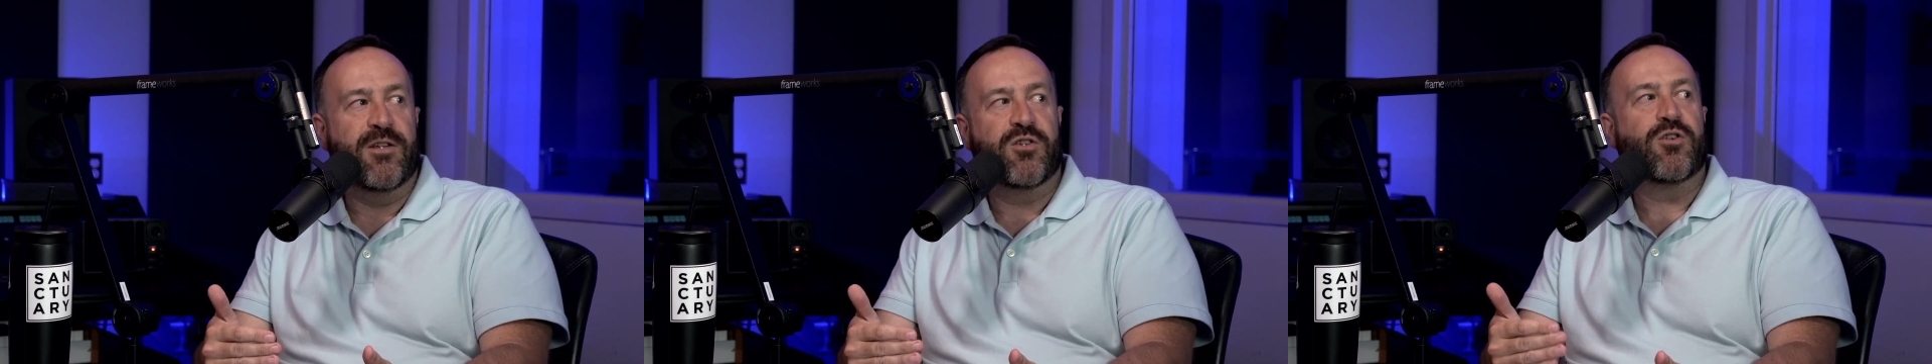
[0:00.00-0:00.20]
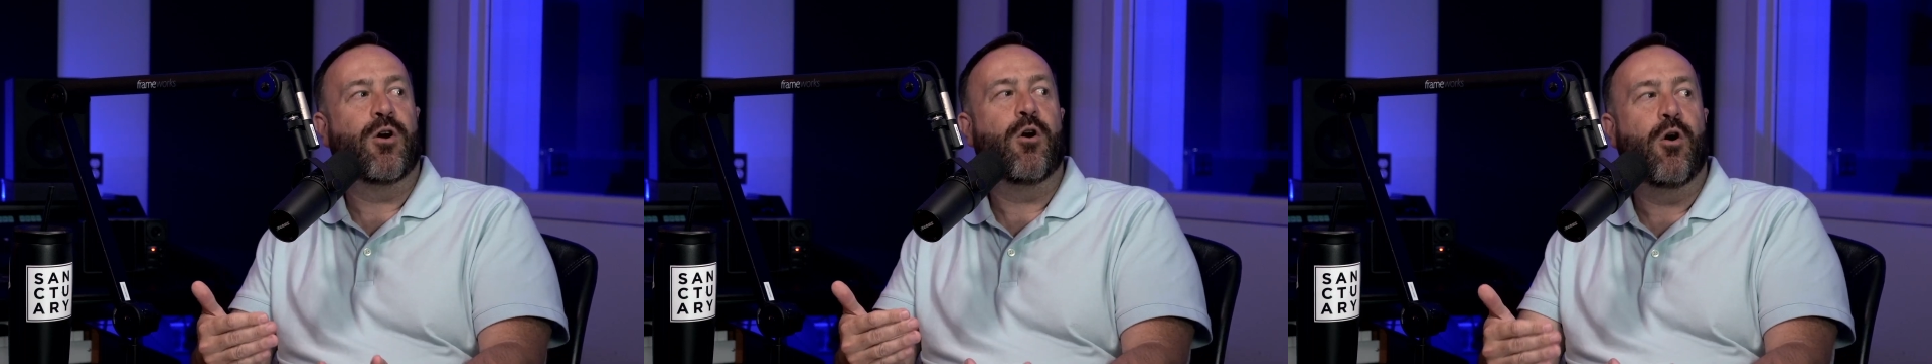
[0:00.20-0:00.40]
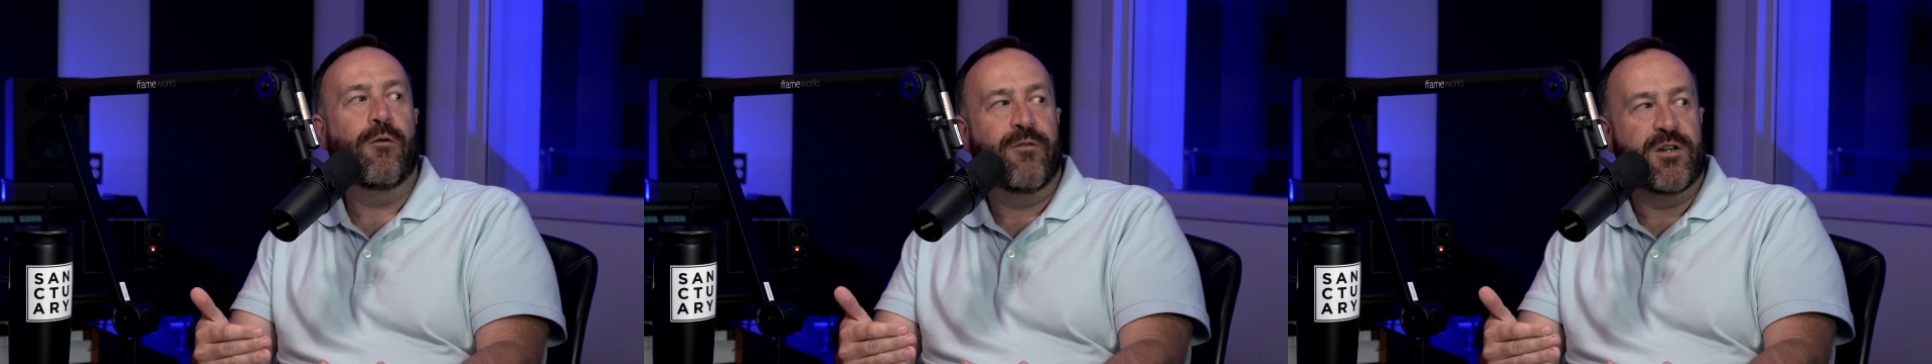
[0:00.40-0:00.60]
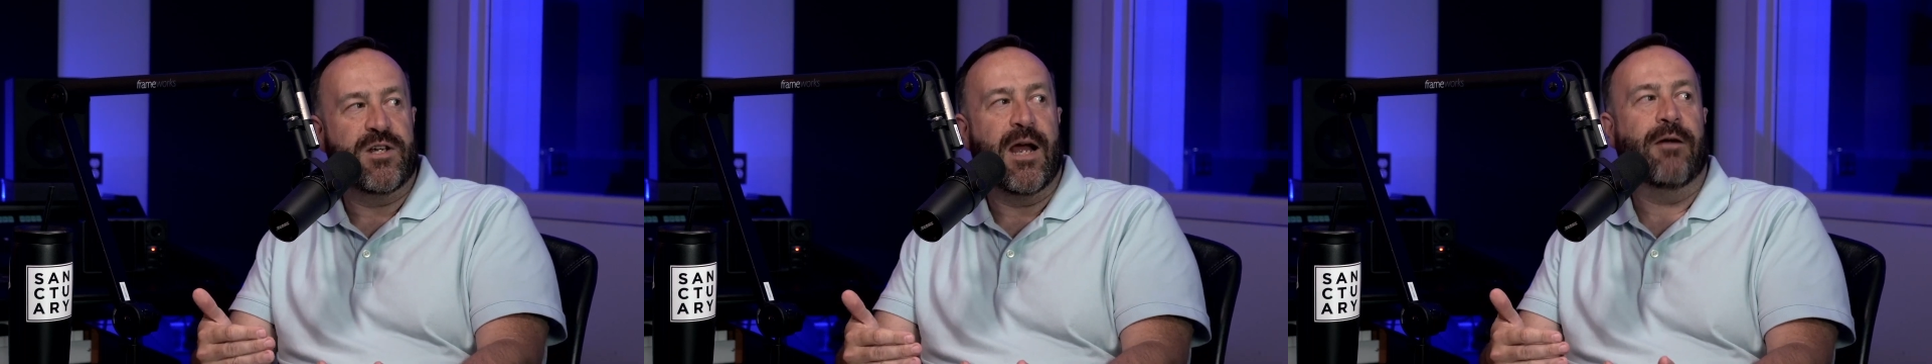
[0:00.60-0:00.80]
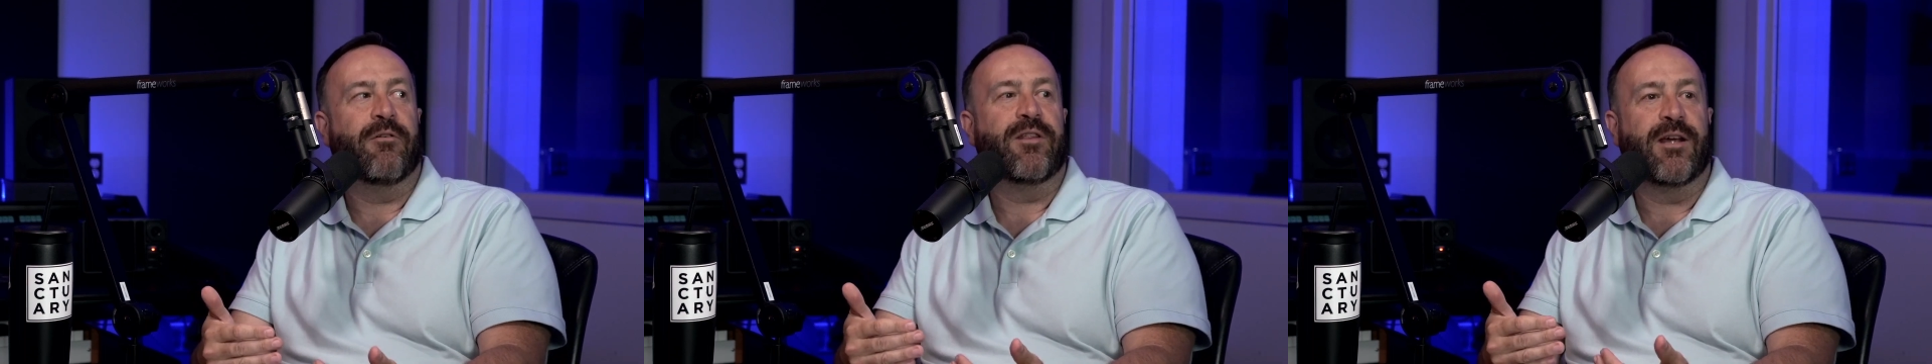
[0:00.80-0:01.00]
He's Jehovah
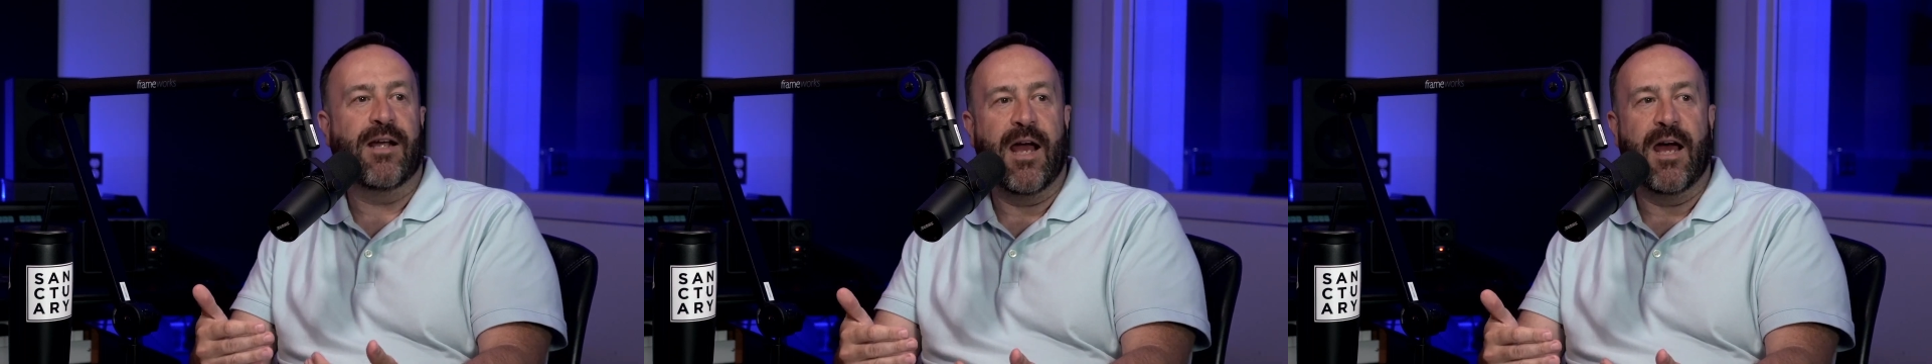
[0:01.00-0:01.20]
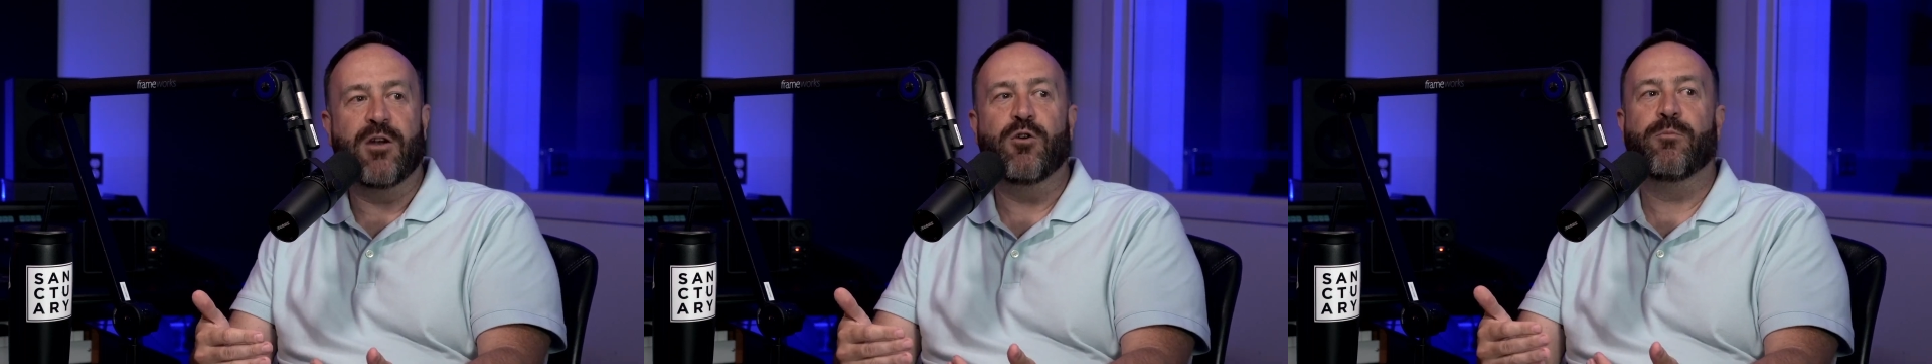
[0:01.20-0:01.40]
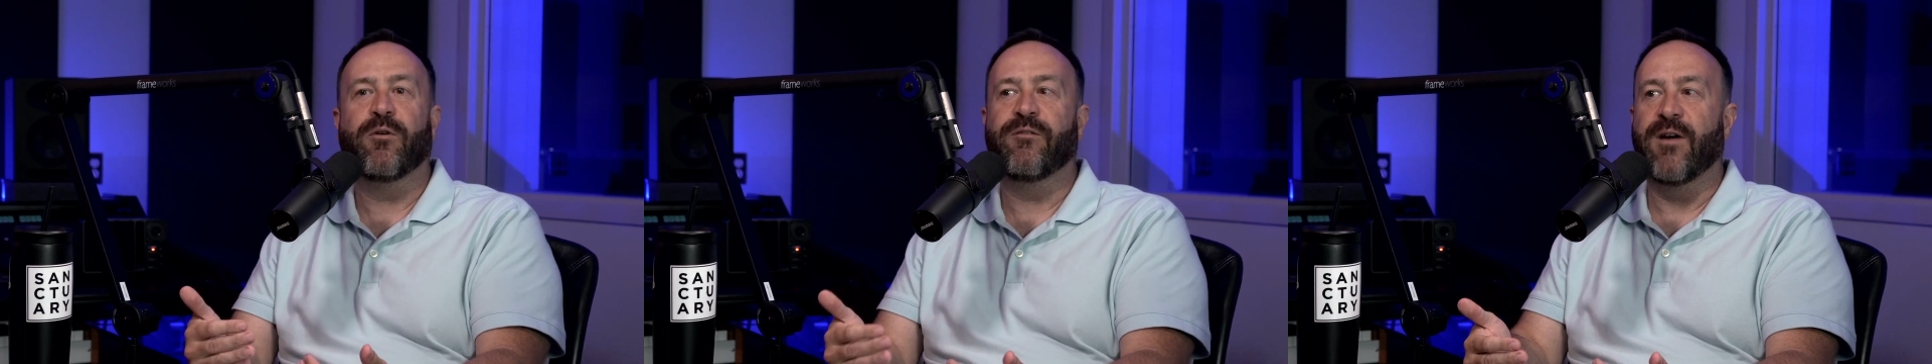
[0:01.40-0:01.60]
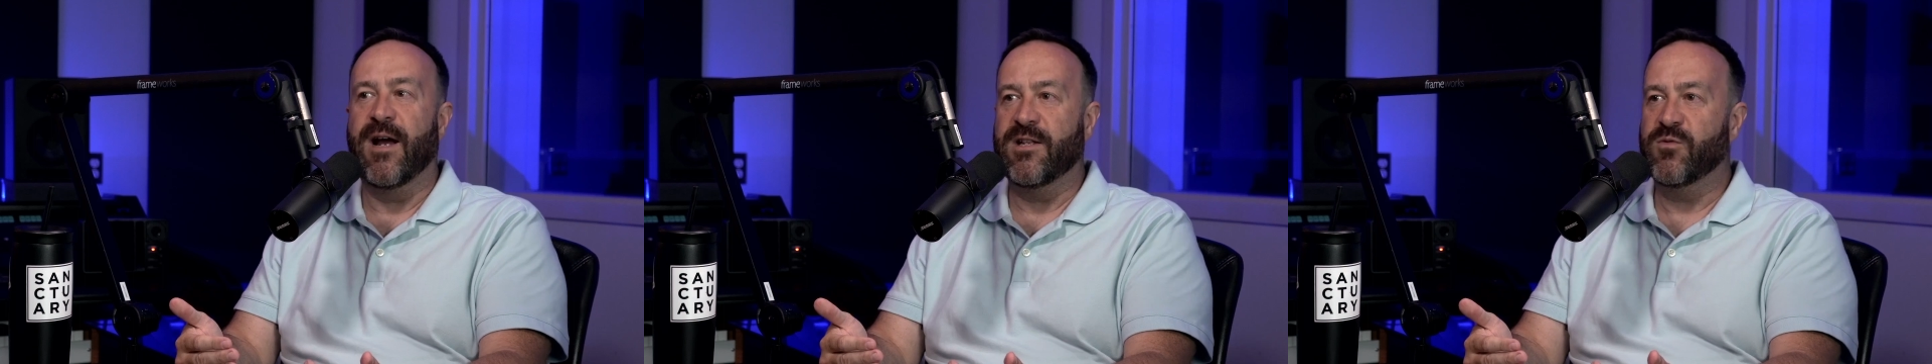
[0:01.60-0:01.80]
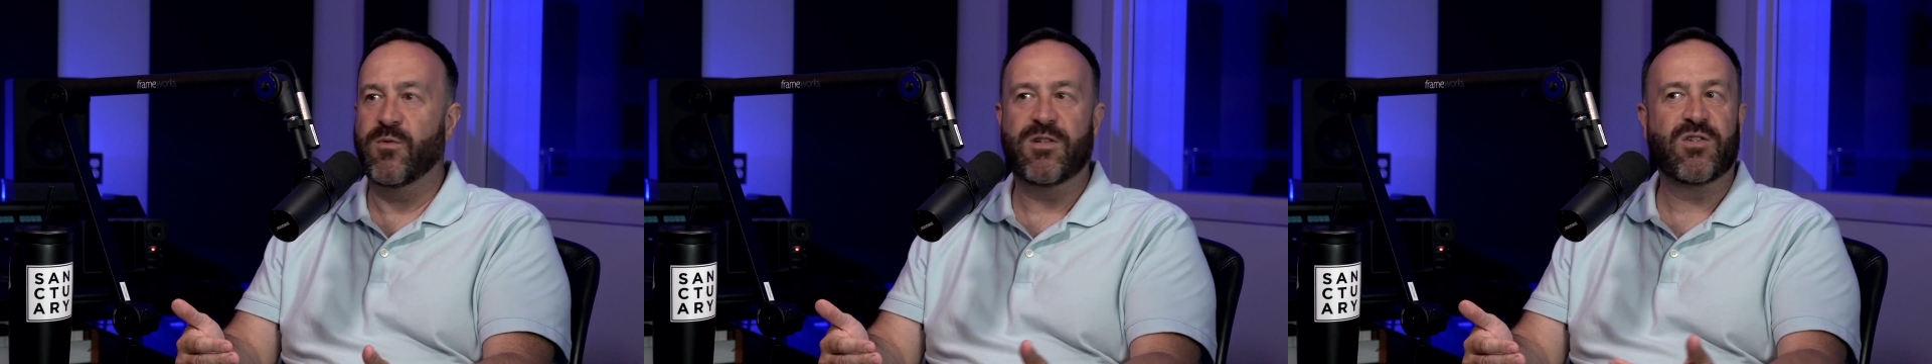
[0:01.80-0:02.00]
Jireh, the God who provides.